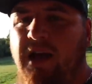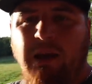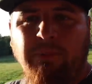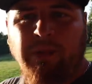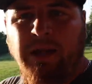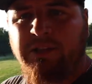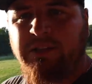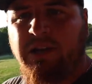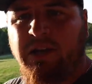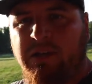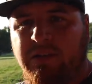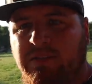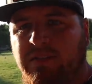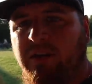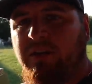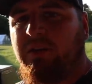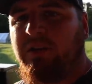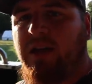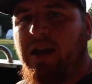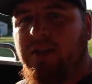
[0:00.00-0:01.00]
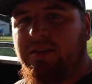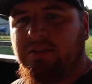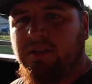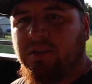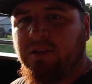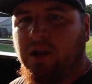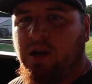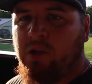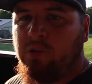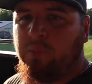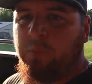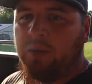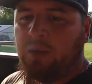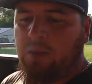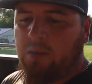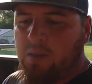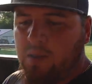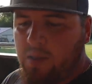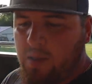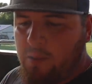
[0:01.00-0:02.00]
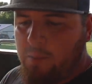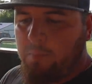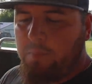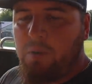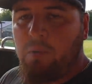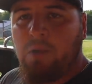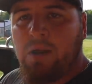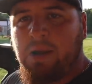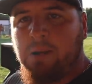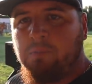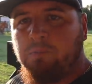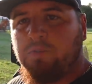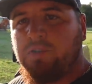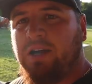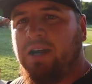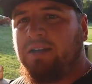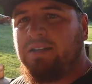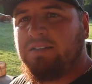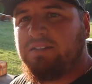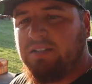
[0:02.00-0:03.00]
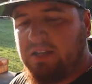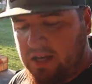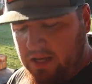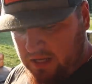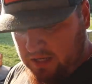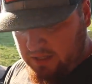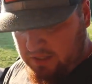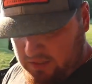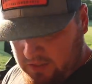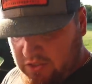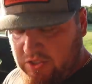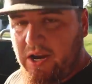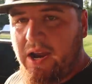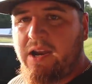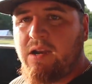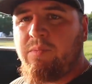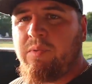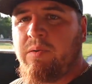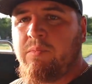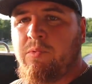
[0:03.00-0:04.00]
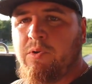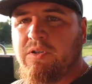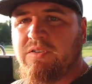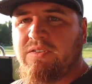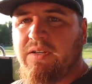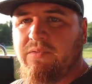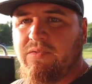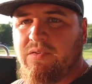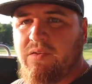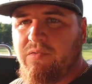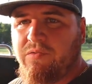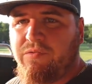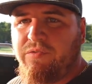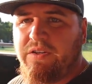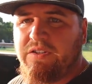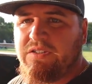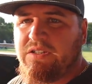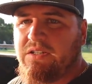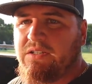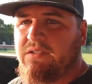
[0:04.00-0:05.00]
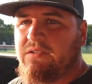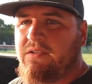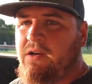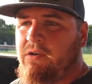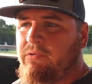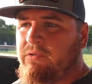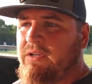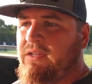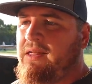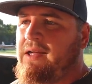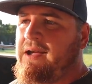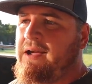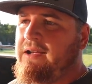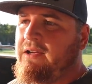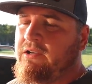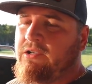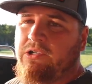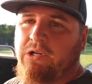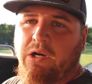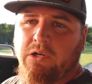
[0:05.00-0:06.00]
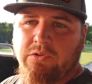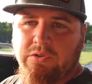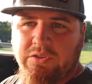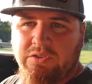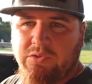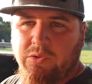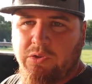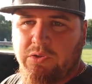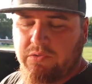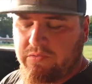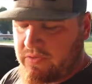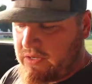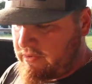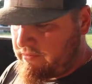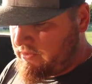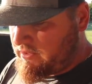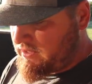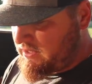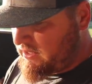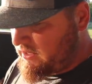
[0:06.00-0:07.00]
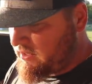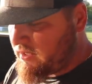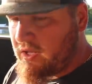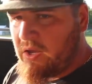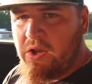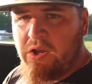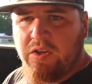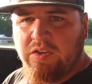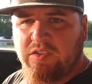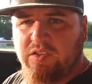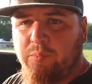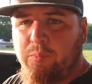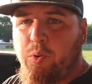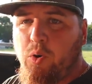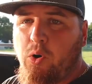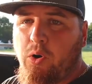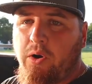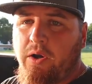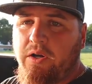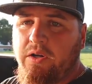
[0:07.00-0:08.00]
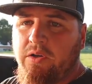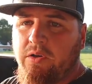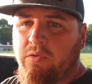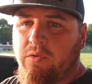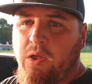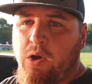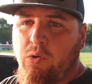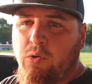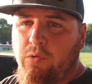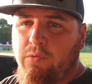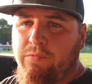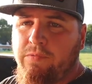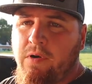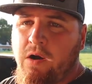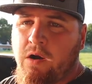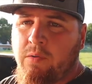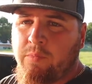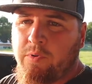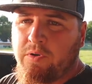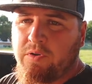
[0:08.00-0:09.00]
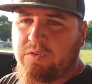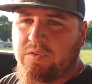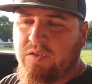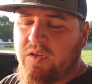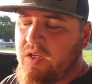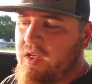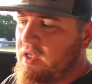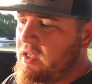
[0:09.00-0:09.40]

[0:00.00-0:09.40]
I'm not trying to sell you guys on goat meat, but what I'm trying to say is try to be more self-sufficient. Don't rely on grocery stores for everything. Support your local farmers.